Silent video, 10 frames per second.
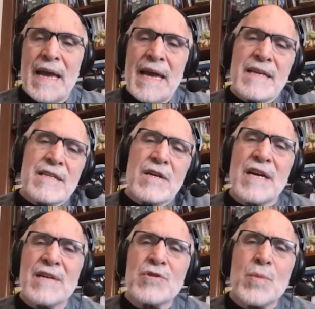And,
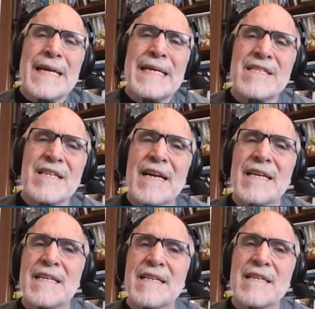so what I
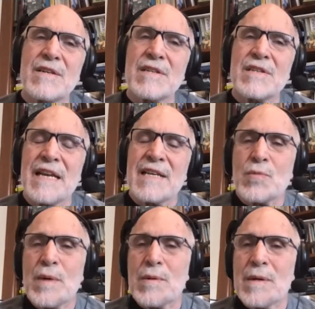decided, this last
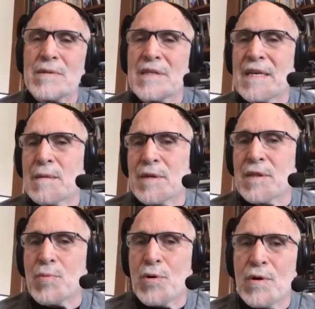week when I was thinking about
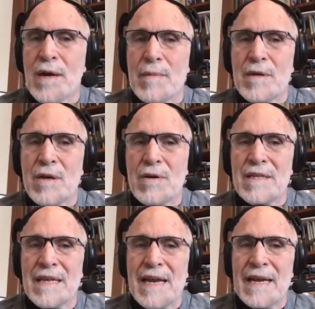the program and knowing
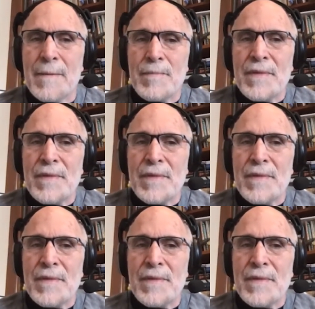that I